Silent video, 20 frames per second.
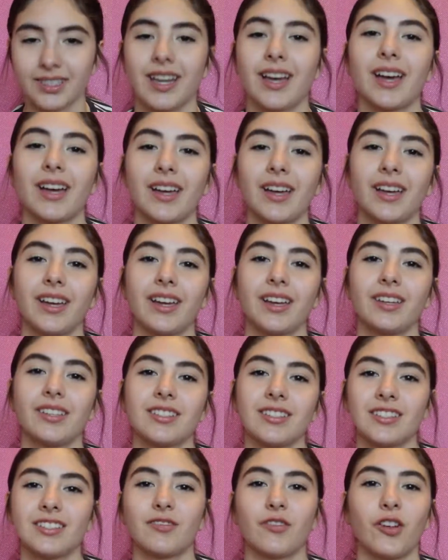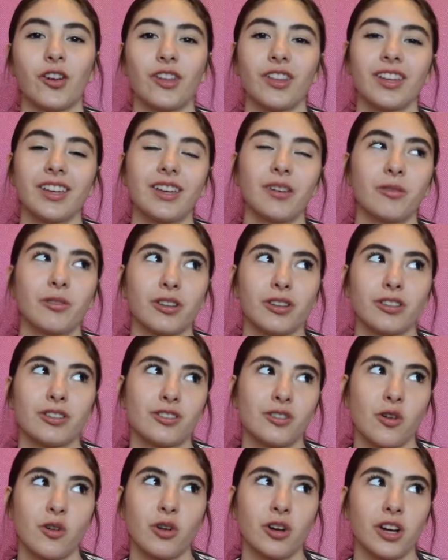I just felt like it would look
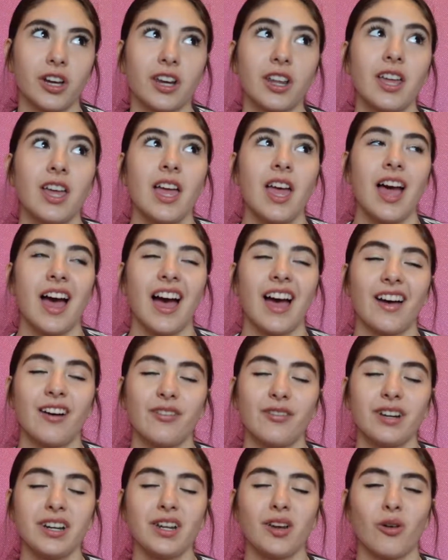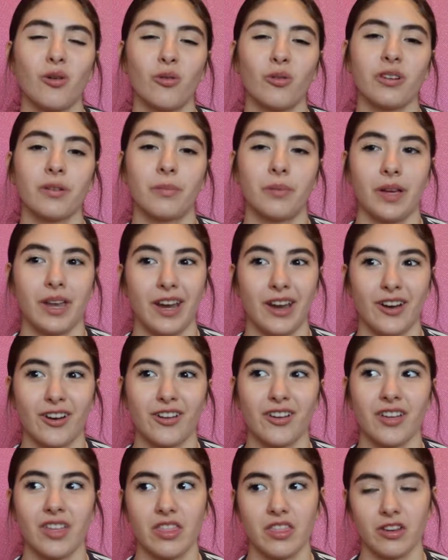so good. I already own a pair,
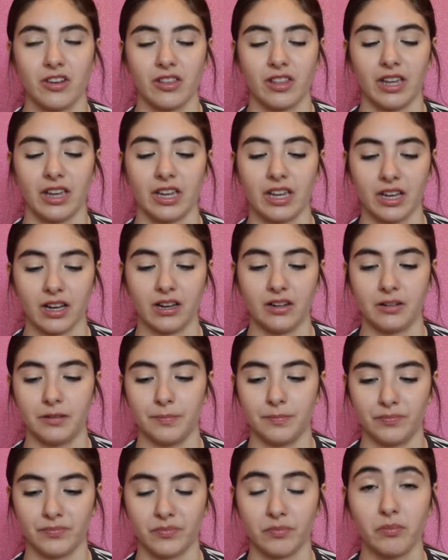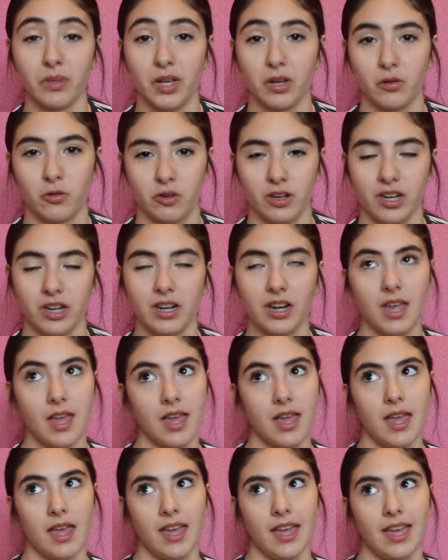and they're like um, mint green,
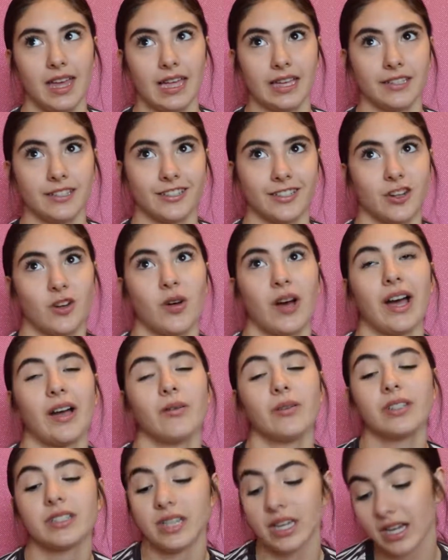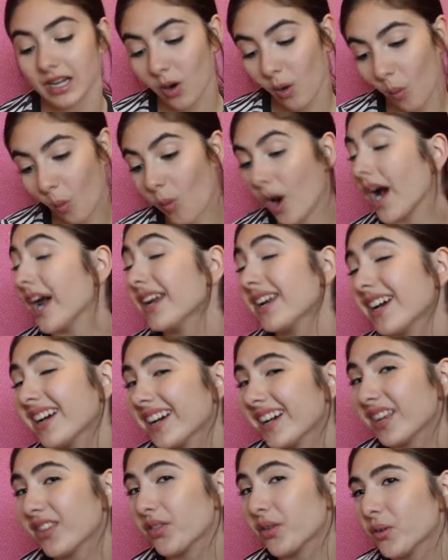so I was like, why not
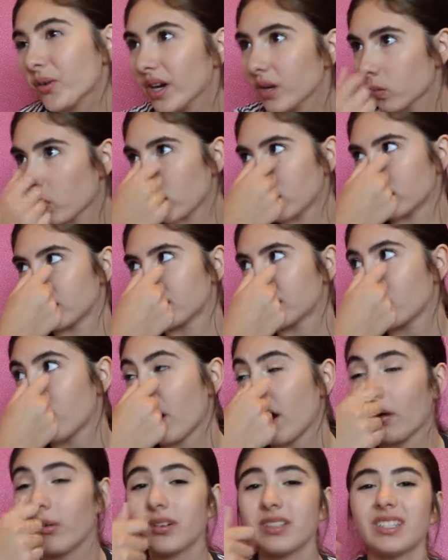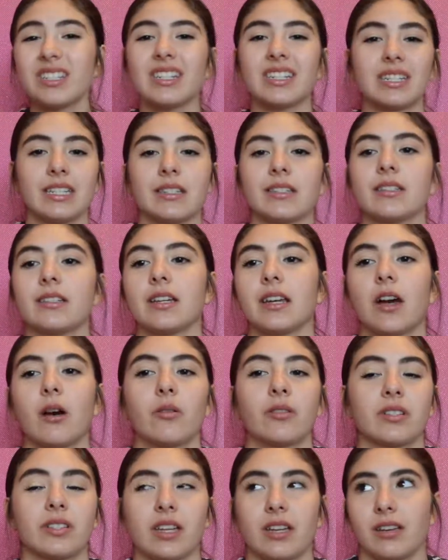get the red one? So I was at Disney, I
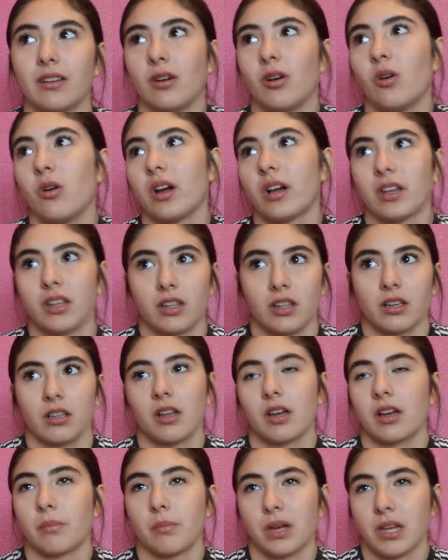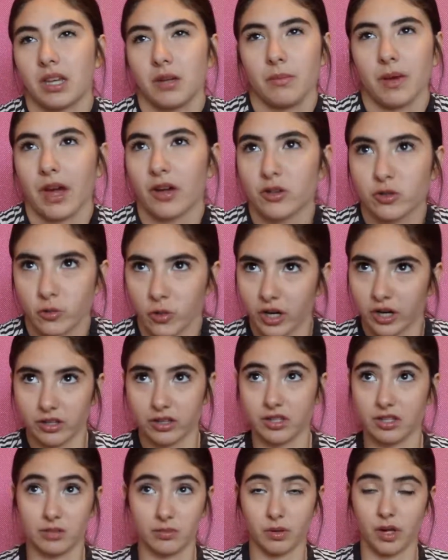was like, oh, I could look like Mickey Mouse wearing
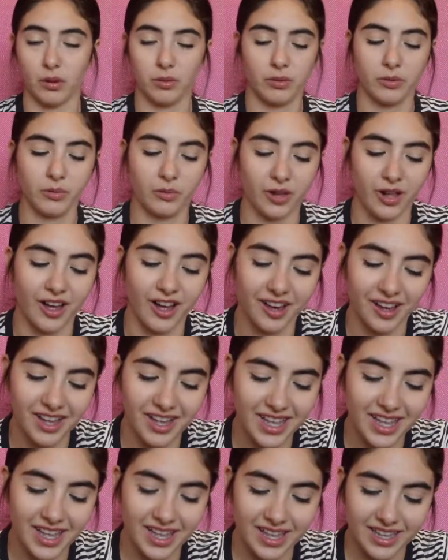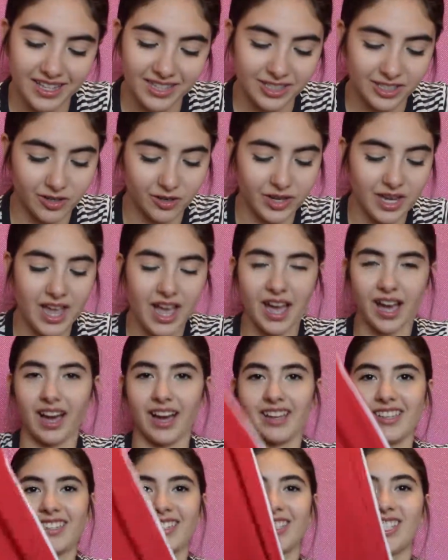these, blah, blah, blah. So yeah,
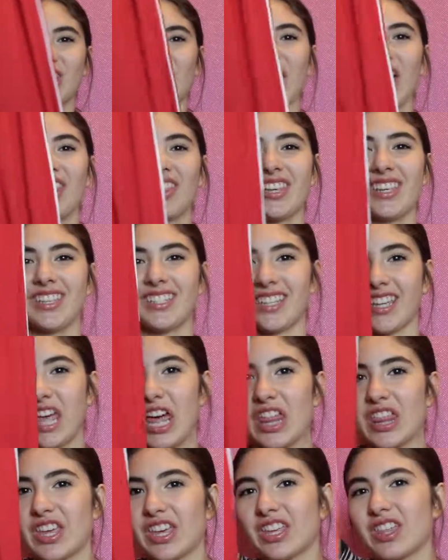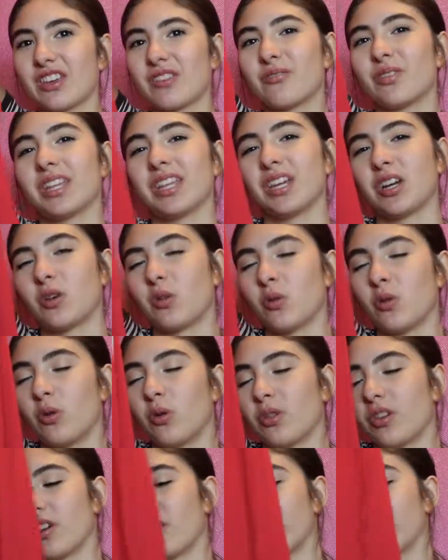I just got these. I think they're really
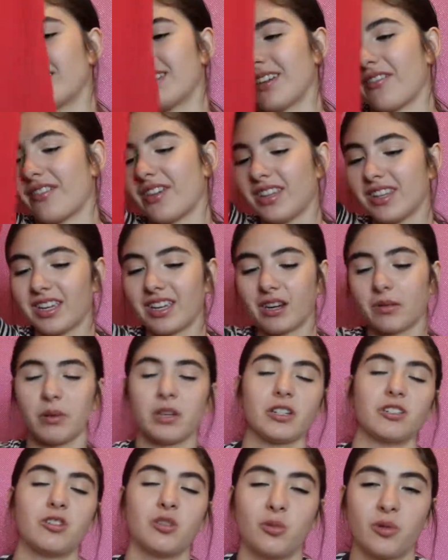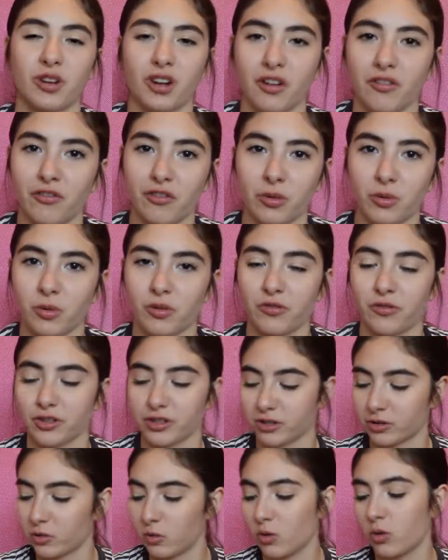cool. They're definitely going to be super comfortable for
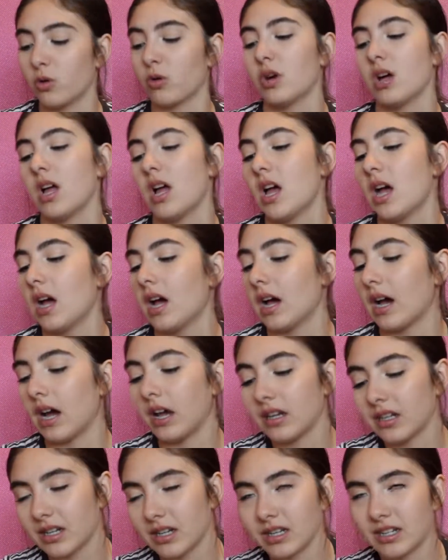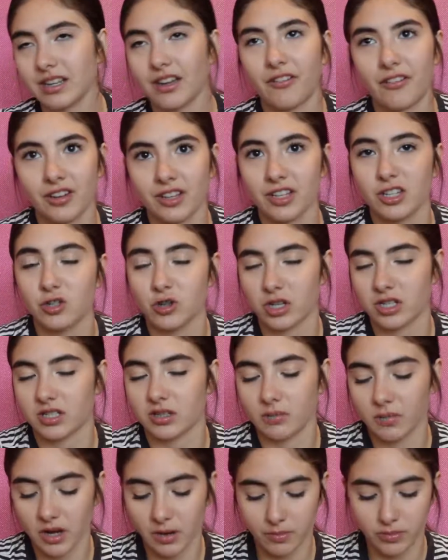school. I can definitely dress
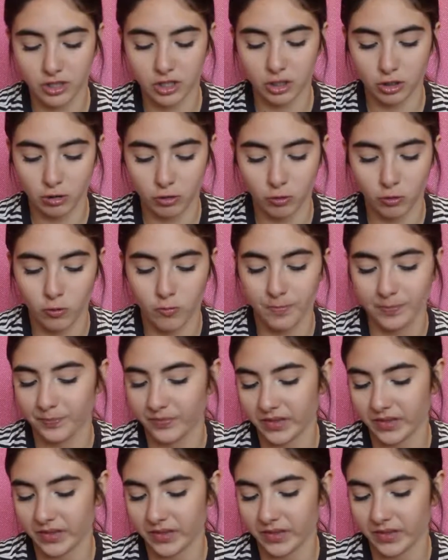them up too.